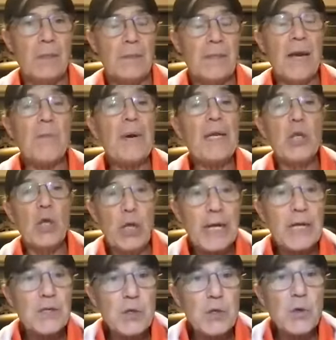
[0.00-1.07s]
That way look
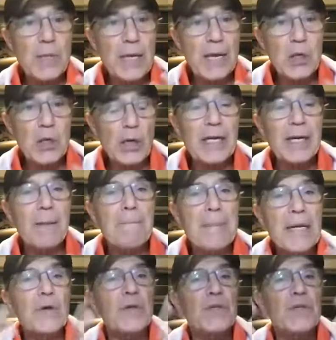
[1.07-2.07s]
at you, they look in a mirror